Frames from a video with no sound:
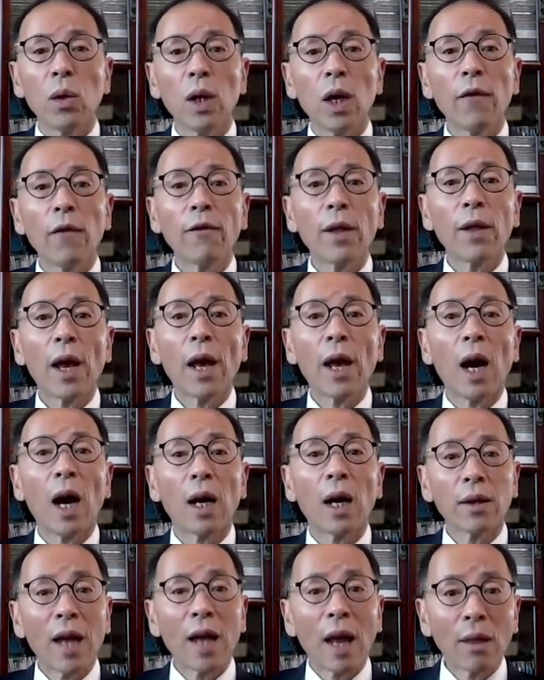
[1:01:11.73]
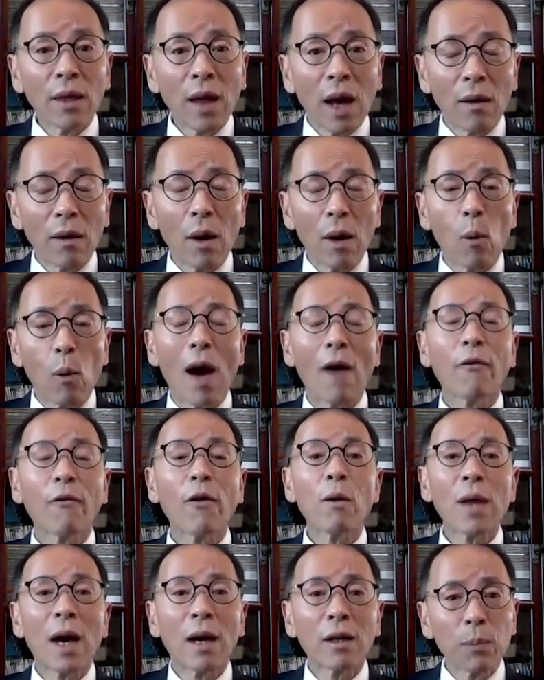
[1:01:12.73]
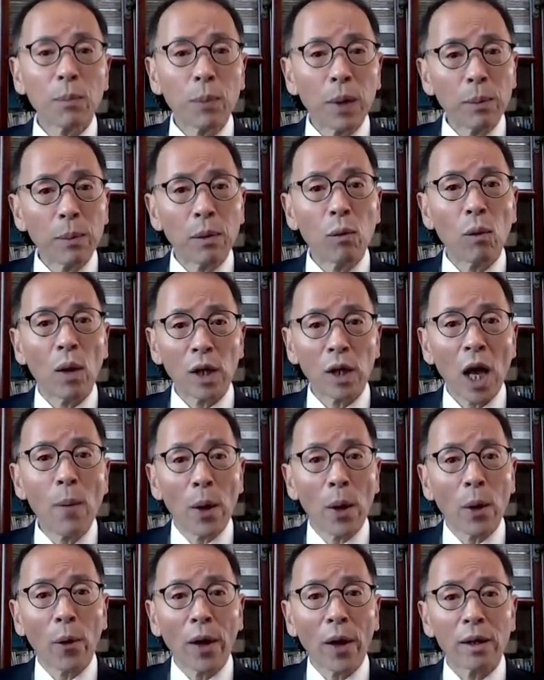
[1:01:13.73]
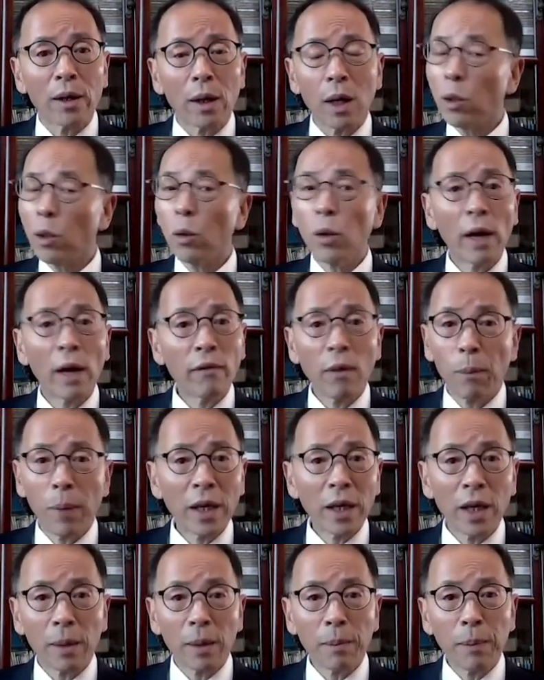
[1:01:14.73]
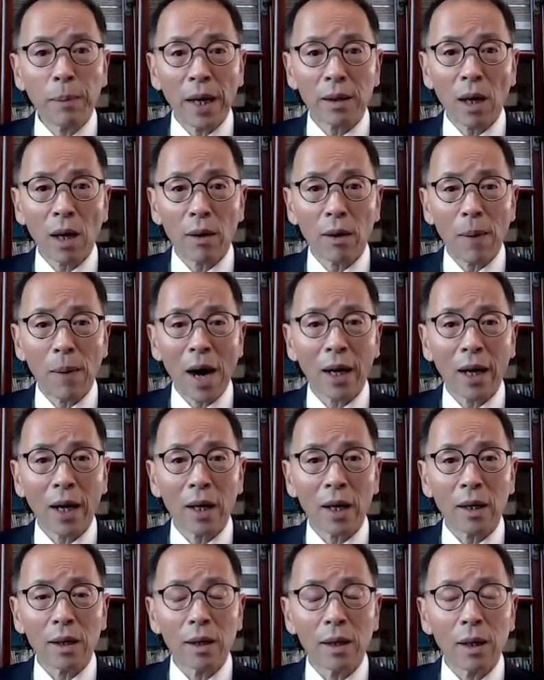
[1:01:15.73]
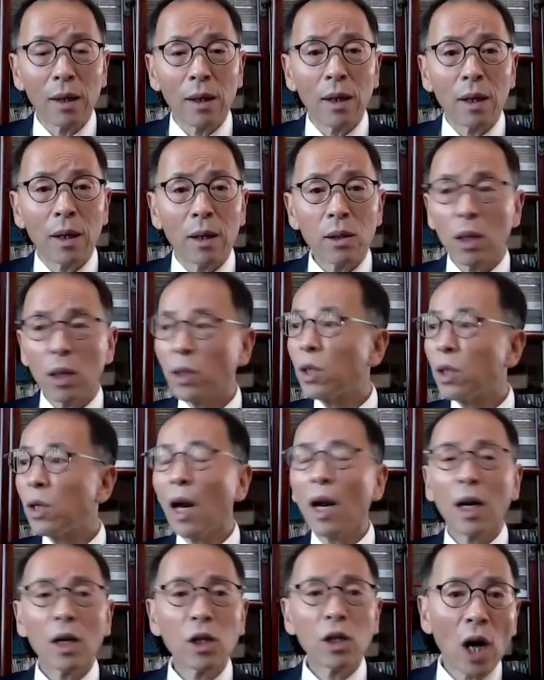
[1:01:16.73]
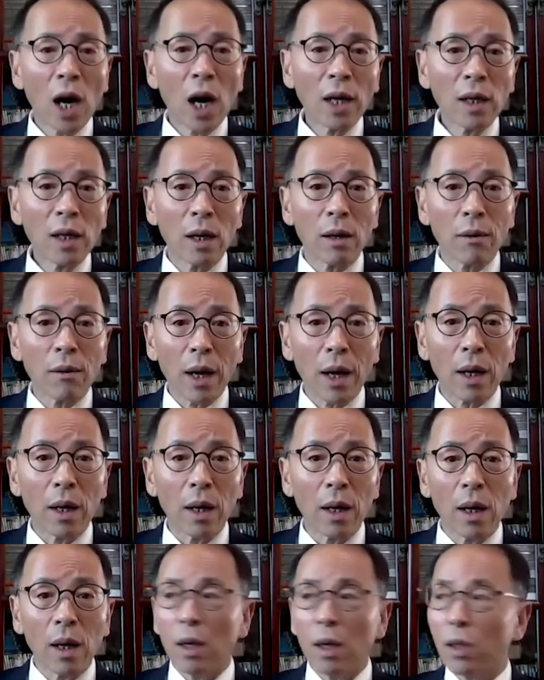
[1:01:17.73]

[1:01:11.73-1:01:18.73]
So if there are 10,000 or a few thousand people who want to immigrate, it will have a big impact on the market. So it's not like China, right?